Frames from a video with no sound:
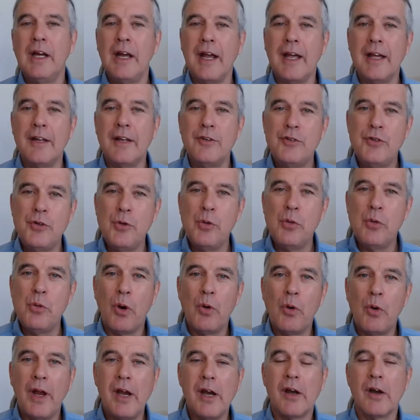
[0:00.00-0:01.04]
and to
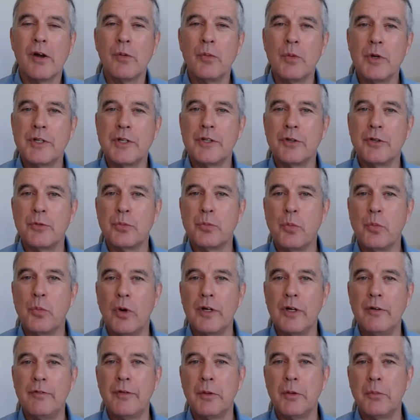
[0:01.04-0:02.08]
O'Hare, which is
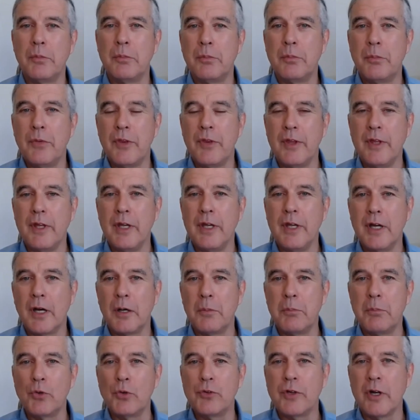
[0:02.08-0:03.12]
one of the the
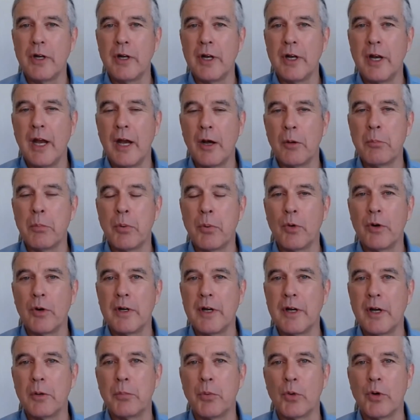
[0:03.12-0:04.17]
uh, most
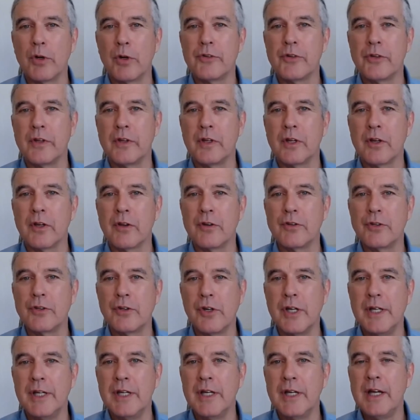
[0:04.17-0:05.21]
important airports in the
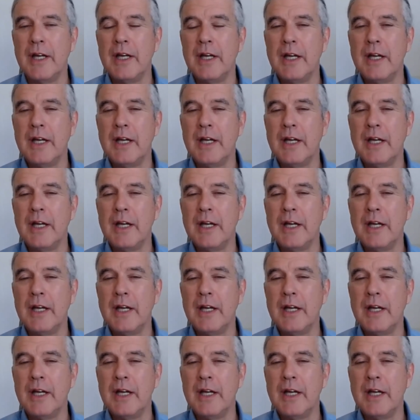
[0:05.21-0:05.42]
country,